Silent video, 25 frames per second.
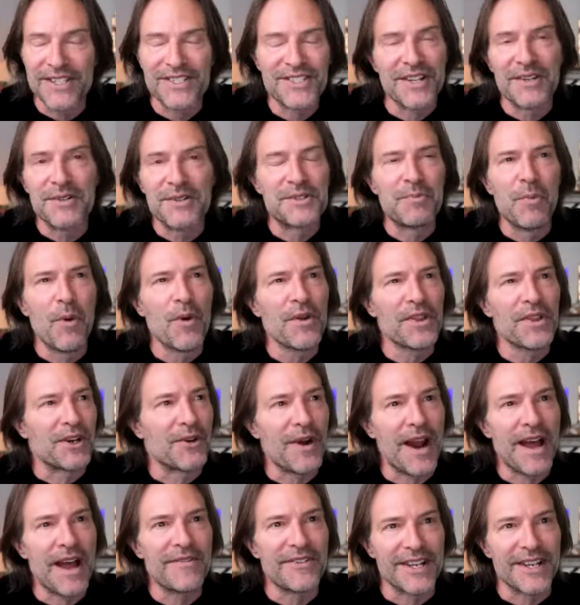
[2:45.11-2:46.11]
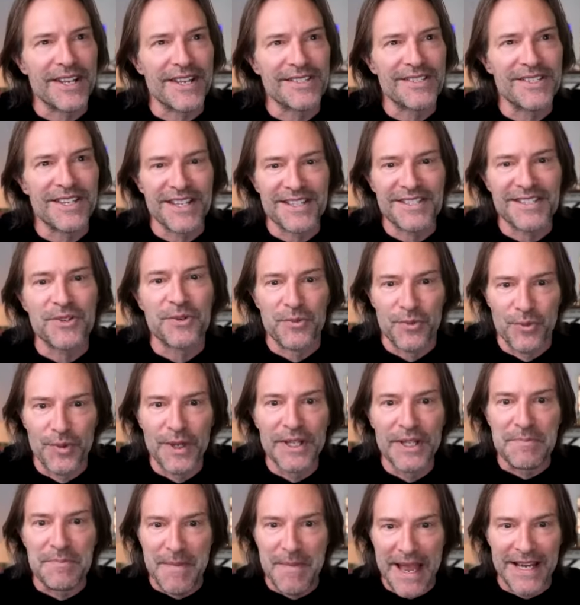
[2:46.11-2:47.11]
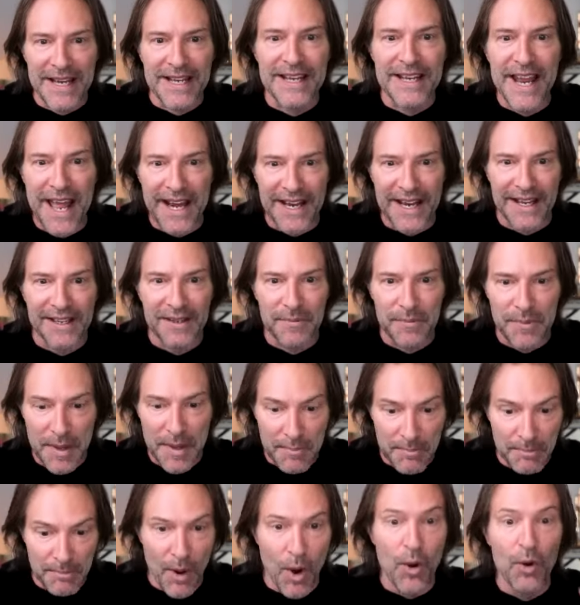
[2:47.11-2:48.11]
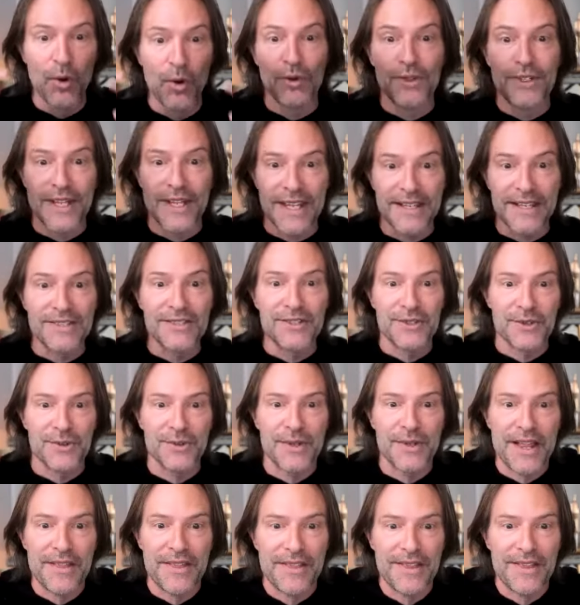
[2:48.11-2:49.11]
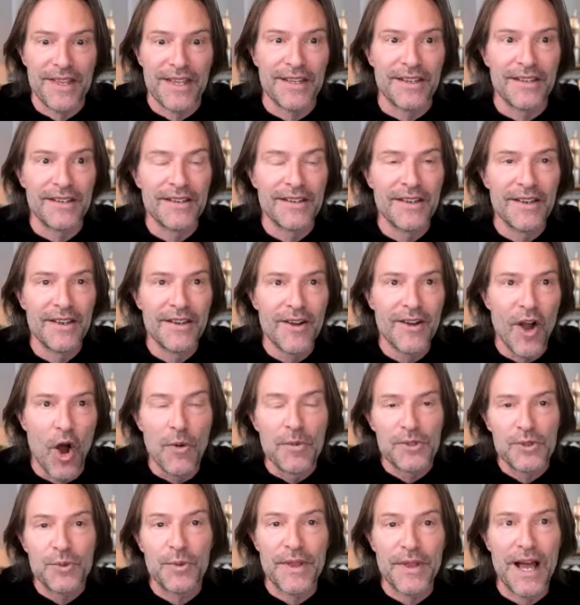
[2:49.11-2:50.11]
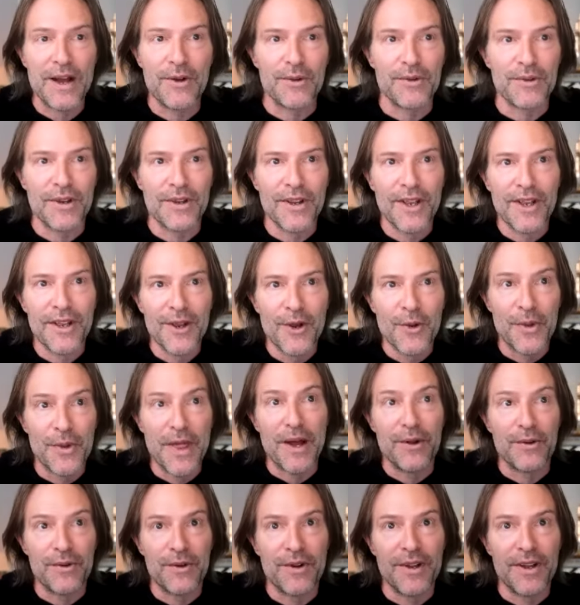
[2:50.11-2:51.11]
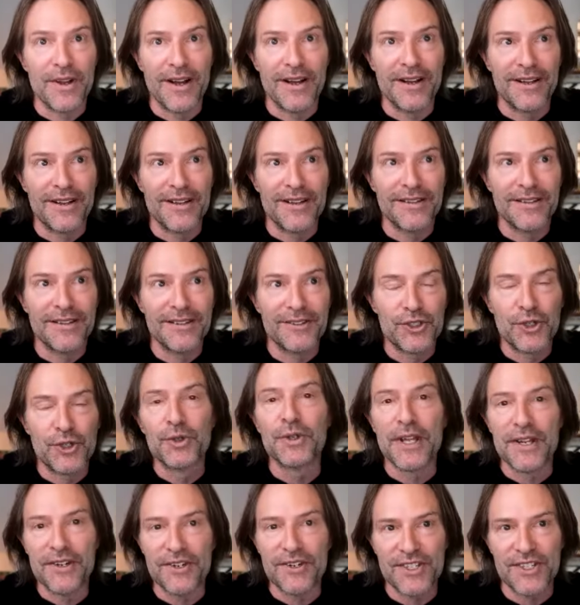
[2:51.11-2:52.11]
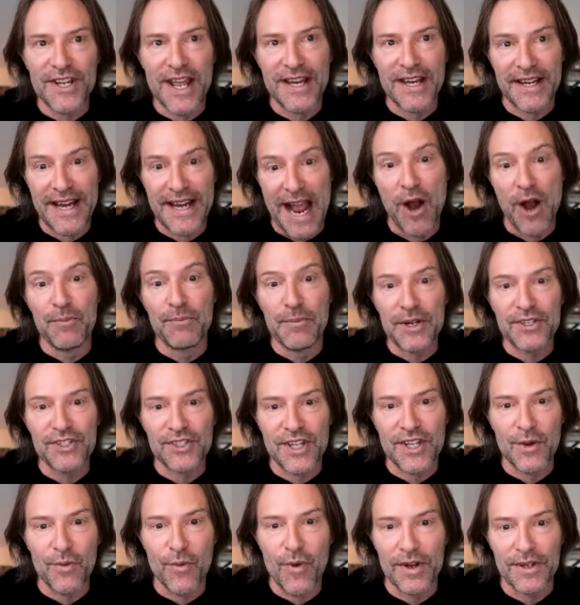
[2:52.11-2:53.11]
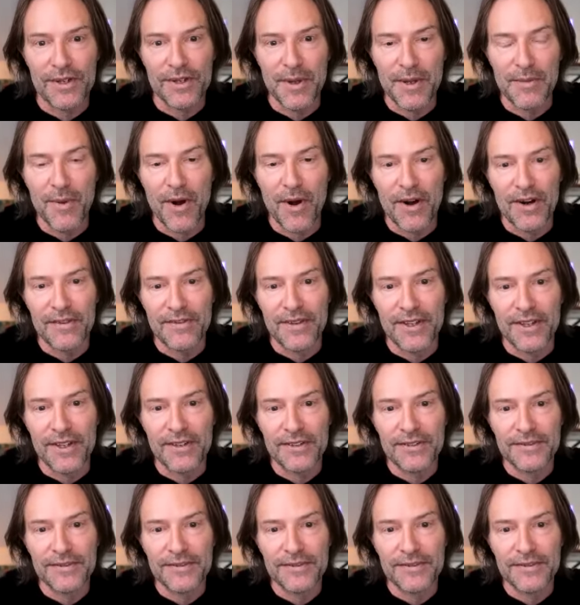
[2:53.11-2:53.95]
It's more than gravity. It's really magnetic. Be pulled into that thing almost without truly understanding how much they want to be a part of it.